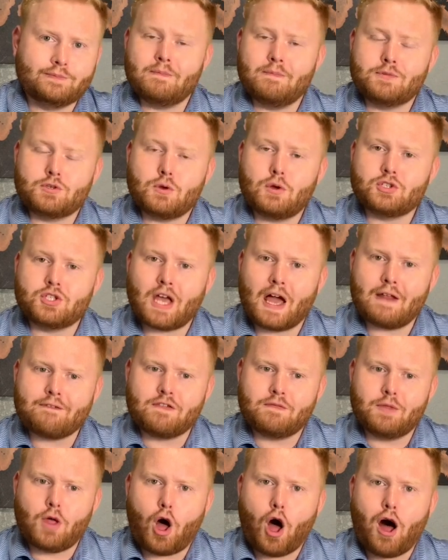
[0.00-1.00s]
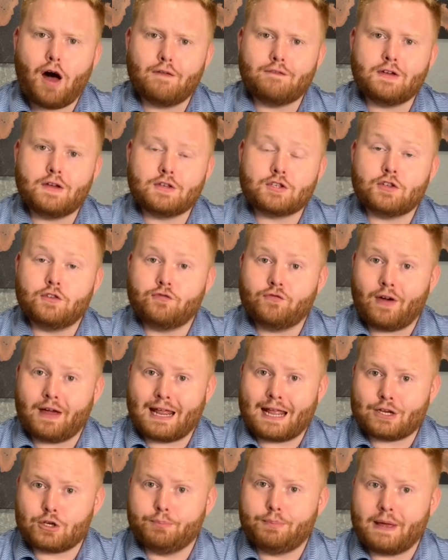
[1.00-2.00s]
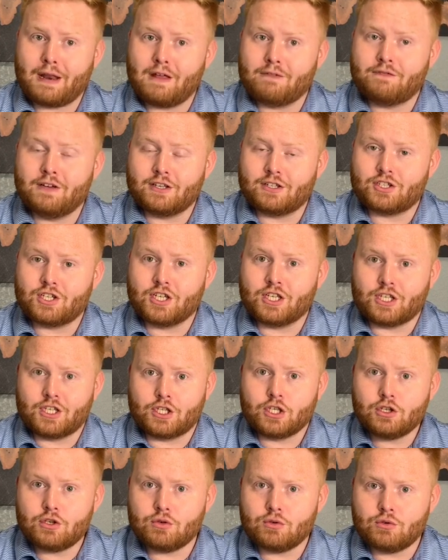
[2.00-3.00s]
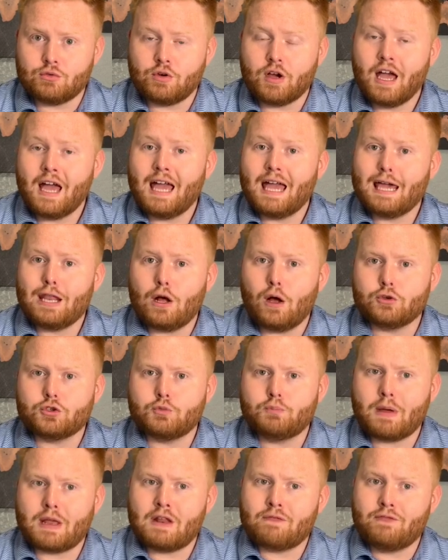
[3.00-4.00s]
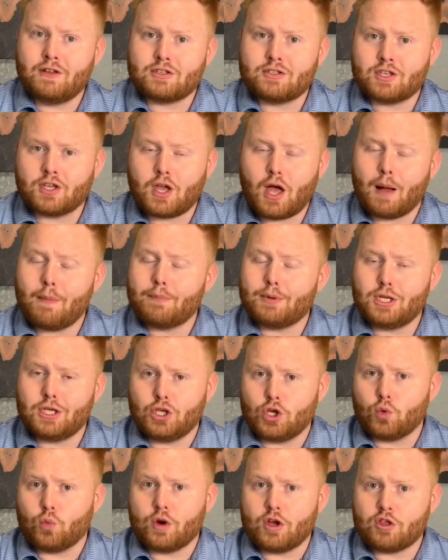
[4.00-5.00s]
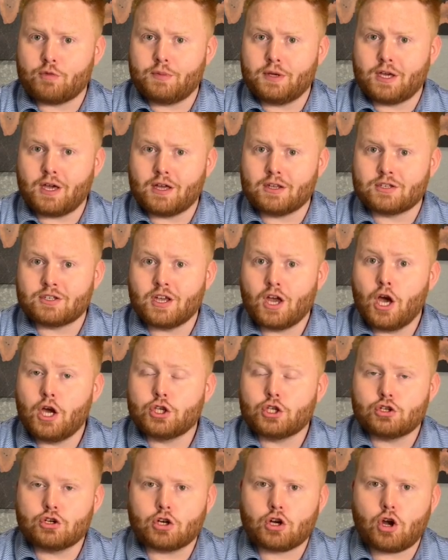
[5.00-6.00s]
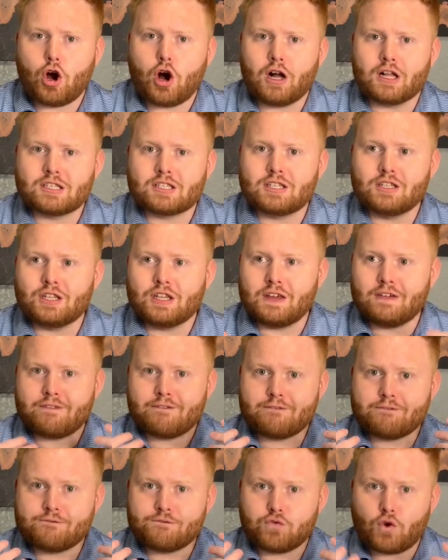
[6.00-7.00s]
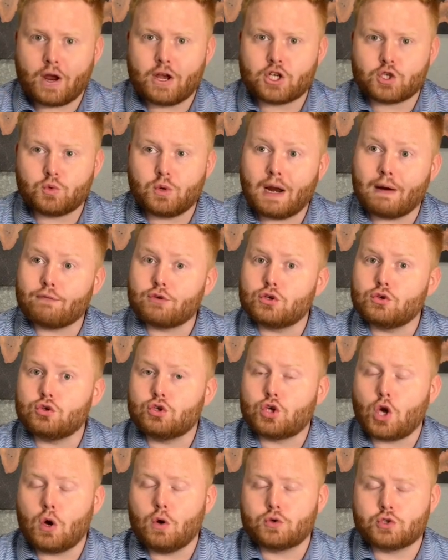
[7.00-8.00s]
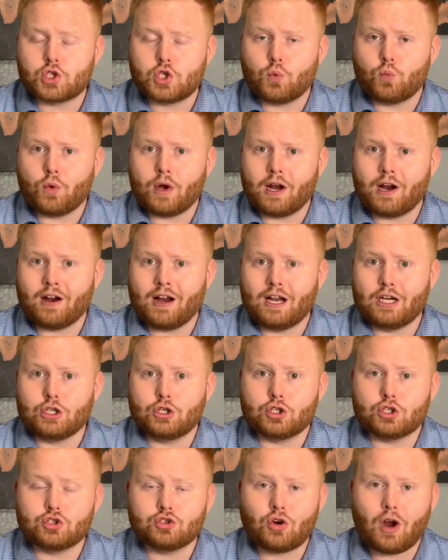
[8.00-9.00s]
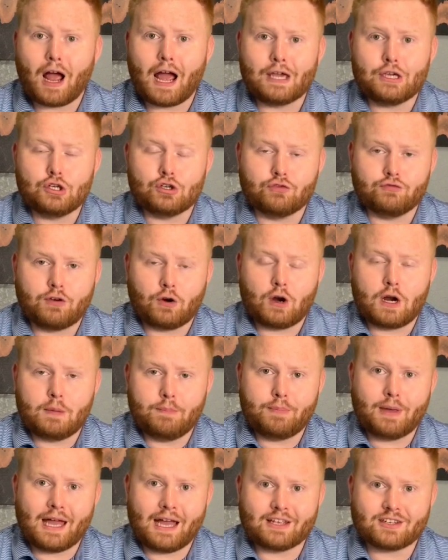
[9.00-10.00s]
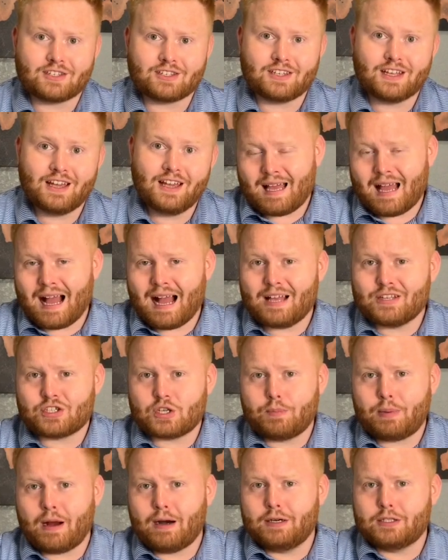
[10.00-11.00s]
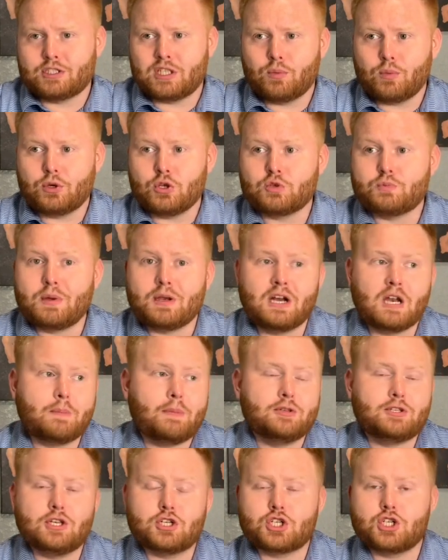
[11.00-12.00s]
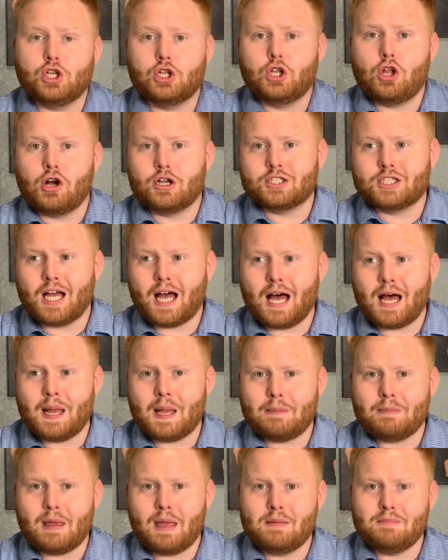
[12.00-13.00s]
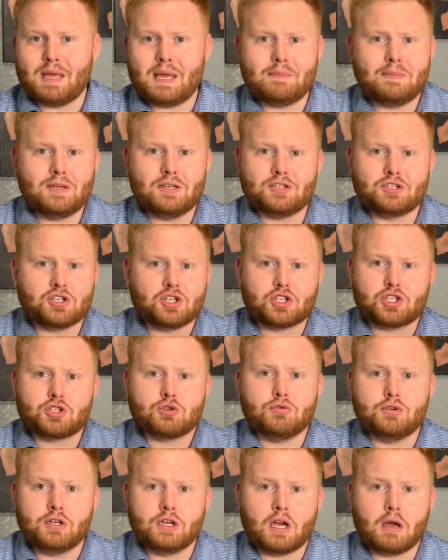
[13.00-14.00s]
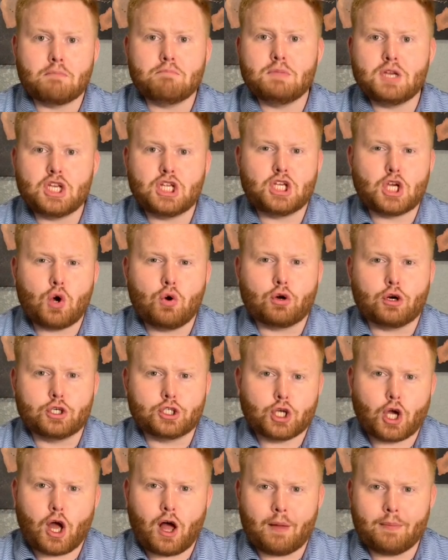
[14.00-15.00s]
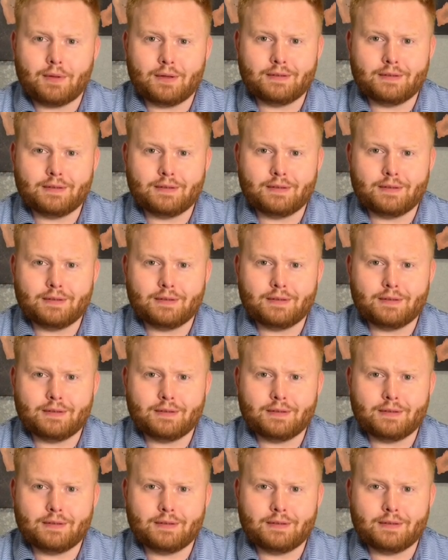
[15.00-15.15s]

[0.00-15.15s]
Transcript: So aside from the obvious financial benefit to you, it also benefits the company you're with because you're constantly fresh whenever you go somewhere and you're trying your very best as compared to someone who's been in a position a long time and maybe is just doing a mediocre job.